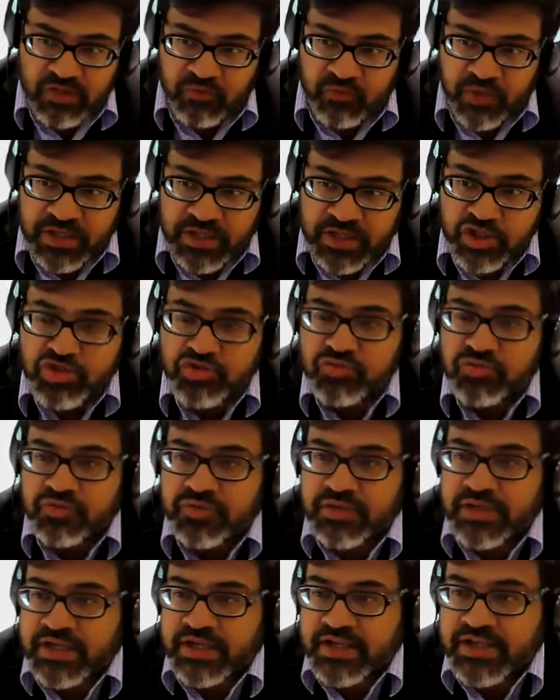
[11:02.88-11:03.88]
One
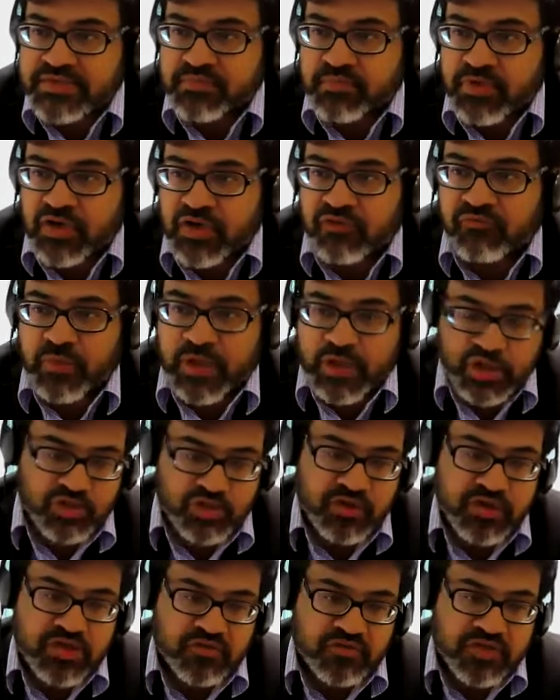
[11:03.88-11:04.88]
issue that has been of
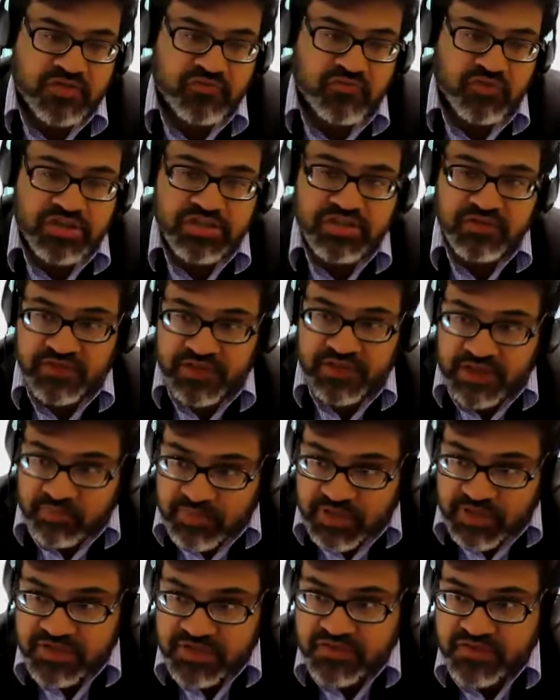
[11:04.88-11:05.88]
major interest for
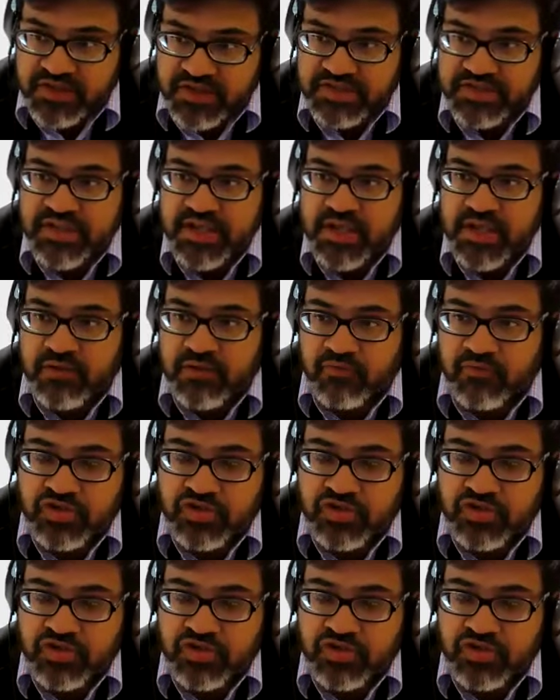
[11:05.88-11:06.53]
developed countries,